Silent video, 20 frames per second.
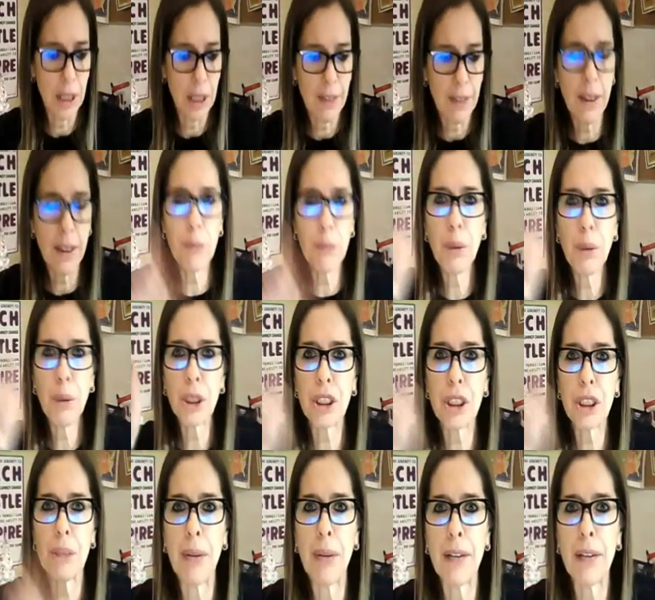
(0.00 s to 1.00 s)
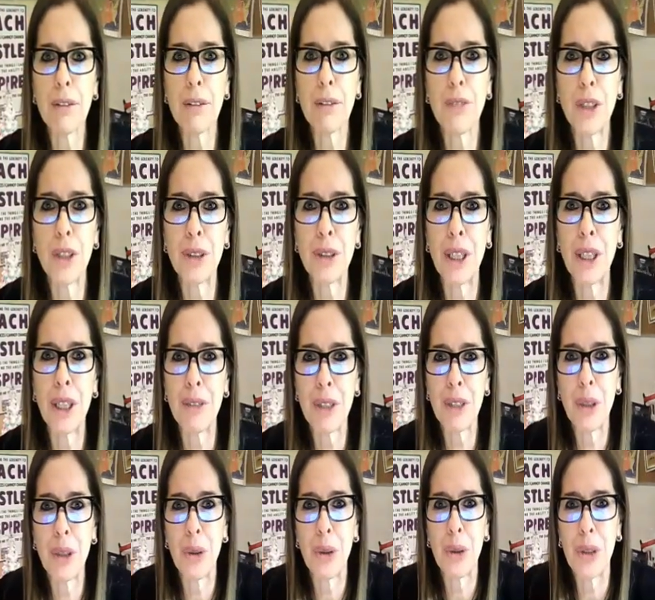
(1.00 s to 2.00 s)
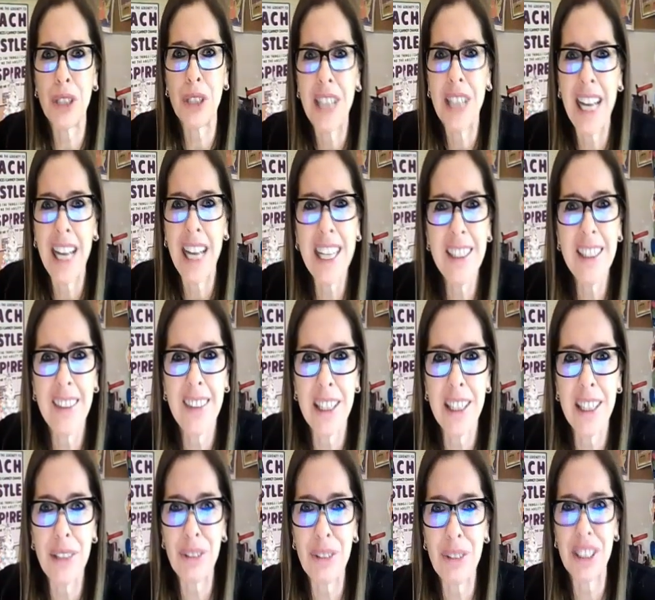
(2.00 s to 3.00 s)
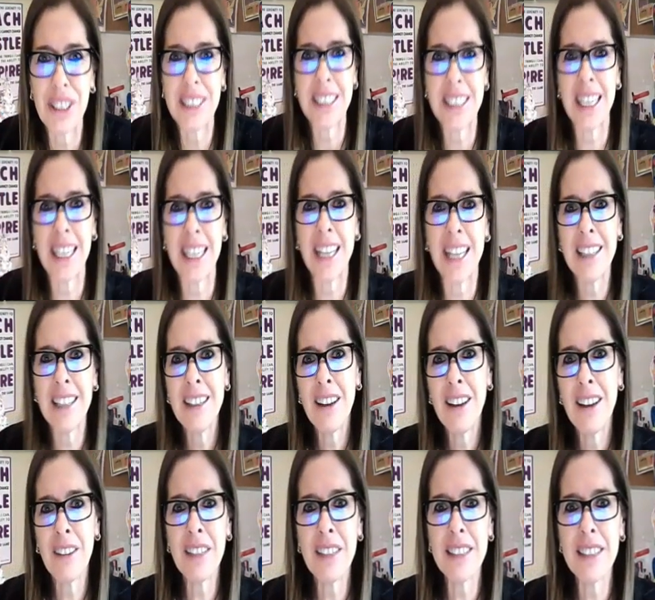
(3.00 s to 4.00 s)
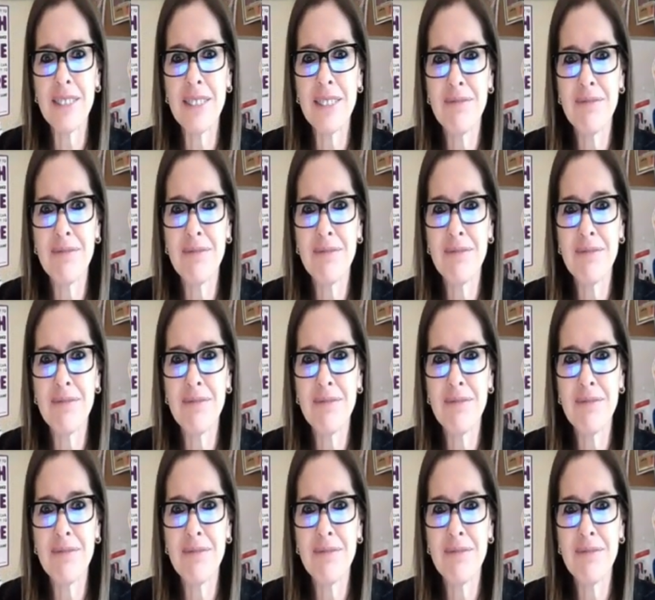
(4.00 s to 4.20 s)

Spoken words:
Then push the microphone and record anything you did today. All right?